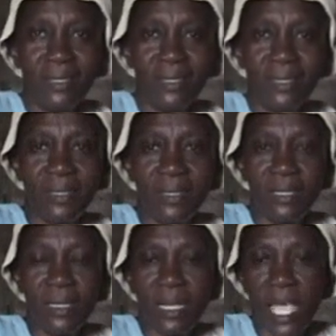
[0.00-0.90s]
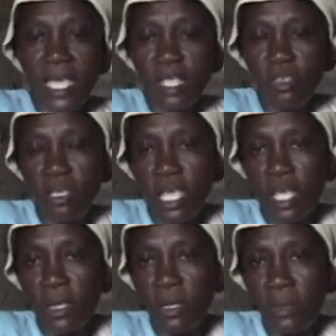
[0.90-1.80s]
it? Like it, you
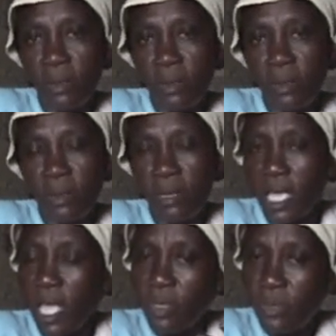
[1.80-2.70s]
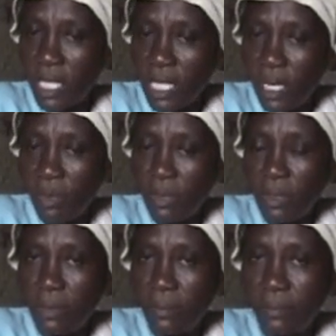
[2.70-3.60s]
can, you can use it
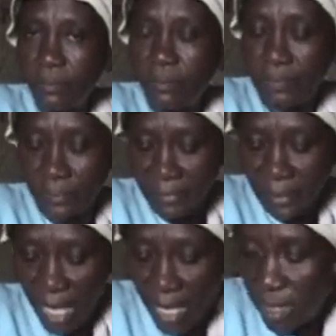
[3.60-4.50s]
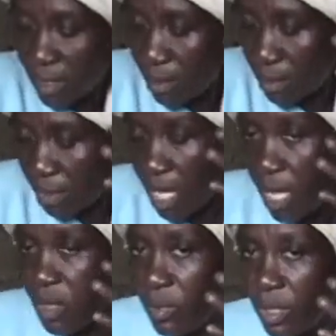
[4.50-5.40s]
alone, and you
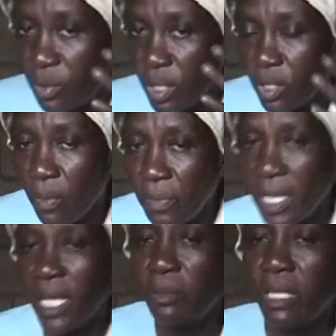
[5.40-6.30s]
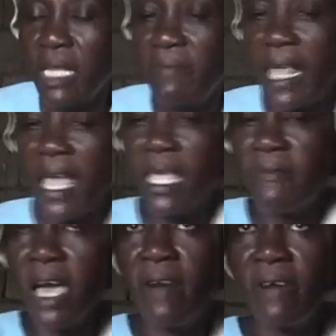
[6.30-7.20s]
can use it with something else. But if like
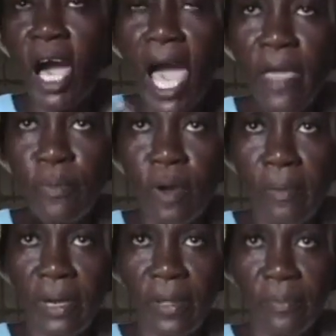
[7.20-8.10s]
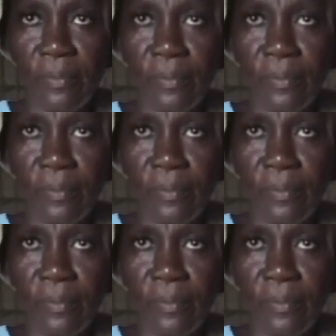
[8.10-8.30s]
if you have an eye problem,